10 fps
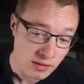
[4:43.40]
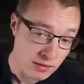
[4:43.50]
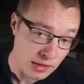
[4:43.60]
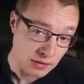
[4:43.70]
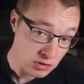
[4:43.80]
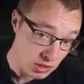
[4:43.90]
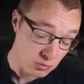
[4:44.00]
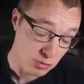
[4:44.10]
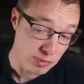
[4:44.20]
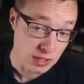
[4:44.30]
then the
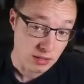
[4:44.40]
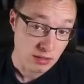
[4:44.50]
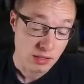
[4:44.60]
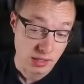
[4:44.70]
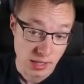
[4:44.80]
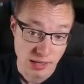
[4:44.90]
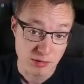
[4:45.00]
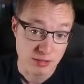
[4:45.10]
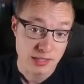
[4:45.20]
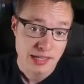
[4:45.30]
JIT would be
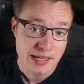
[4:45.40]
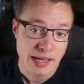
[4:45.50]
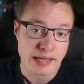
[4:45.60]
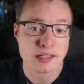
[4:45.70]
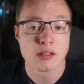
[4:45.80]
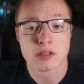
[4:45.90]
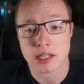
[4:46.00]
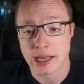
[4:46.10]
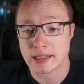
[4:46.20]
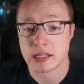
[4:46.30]
enabled. And that's not the
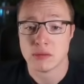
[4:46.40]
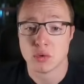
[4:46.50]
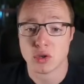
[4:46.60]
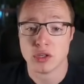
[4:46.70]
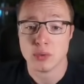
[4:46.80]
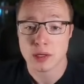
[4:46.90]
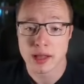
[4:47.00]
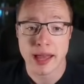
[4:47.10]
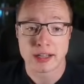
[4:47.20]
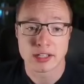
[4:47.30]
case anymore. You
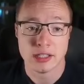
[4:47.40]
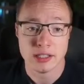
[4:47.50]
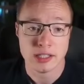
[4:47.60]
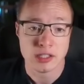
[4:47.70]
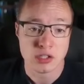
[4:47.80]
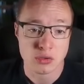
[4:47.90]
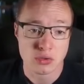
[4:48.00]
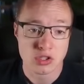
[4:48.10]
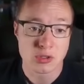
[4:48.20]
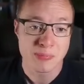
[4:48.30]
will actually need
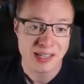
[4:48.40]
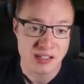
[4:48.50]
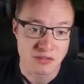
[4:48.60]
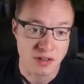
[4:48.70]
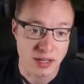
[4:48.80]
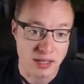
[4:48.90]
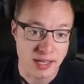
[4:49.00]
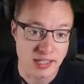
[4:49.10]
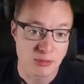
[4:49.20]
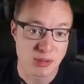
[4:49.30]
to specify
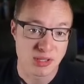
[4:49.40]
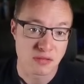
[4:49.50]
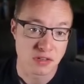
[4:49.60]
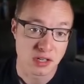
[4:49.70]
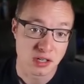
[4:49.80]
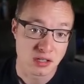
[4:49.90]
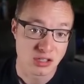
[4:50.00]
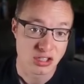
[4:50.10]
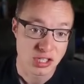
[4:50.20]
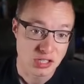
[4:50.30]
a specific
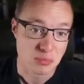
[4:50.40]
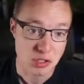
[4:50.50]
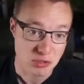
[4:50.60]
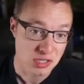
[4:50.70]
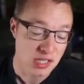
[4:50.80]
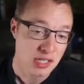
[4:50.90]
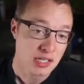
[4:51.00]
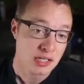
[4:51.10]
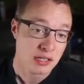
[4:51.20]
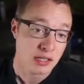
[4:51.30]
JIT mode
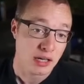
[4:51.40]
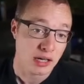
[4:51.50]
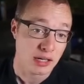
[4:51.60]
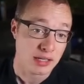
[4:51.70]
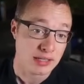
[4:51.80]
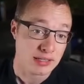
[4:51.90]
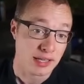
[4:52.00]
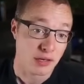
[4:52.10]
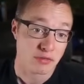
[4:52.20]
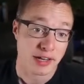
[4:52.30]

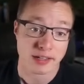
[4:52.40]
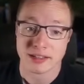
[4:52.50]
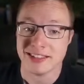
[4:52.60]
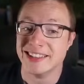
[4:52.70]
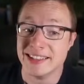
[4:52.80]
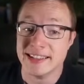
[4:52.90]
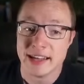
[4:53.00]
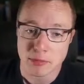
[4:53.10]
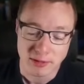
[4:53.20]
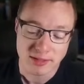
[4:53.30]
instead of like the
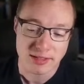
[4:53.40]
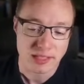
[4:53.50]
disabled